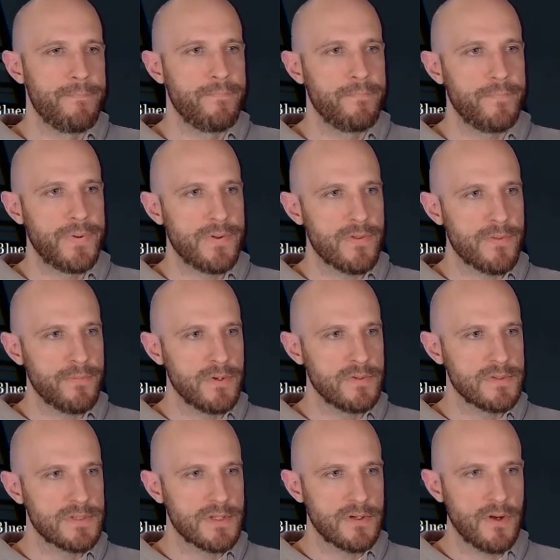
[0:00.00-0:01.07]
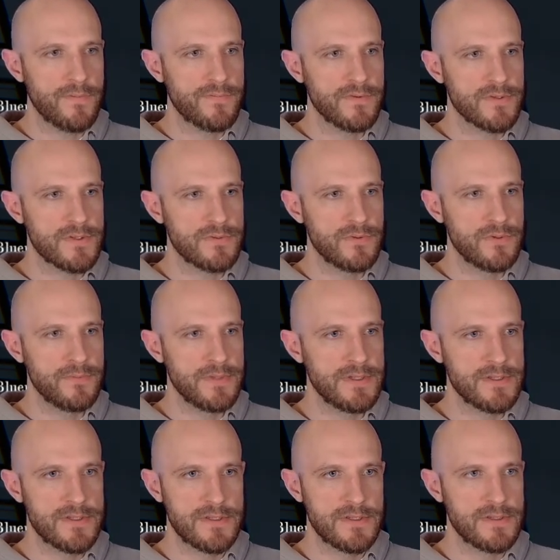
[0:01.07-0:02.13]
But I suppose the conference room
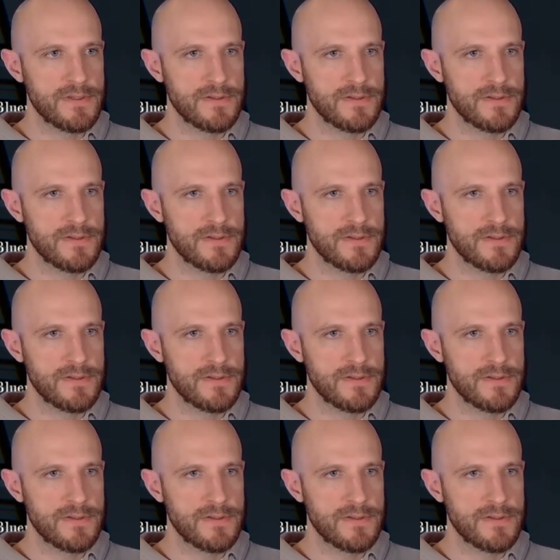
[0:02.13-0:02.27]
is